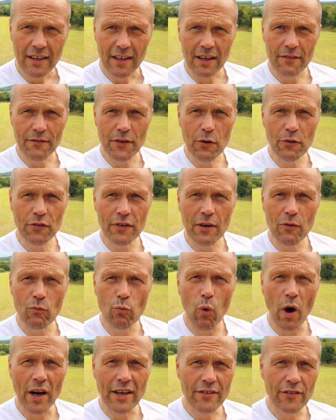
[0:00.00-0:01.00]
I've used it
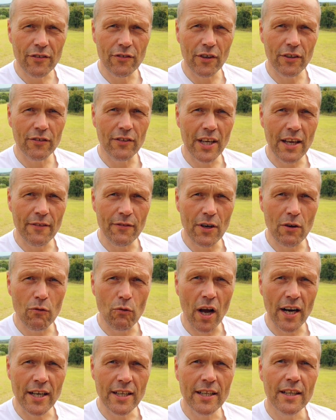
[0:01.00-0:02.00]
once just to give it a
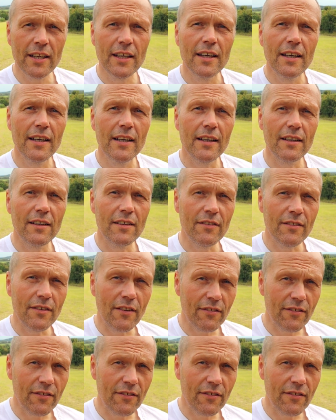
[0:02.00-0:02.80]
run, and this is the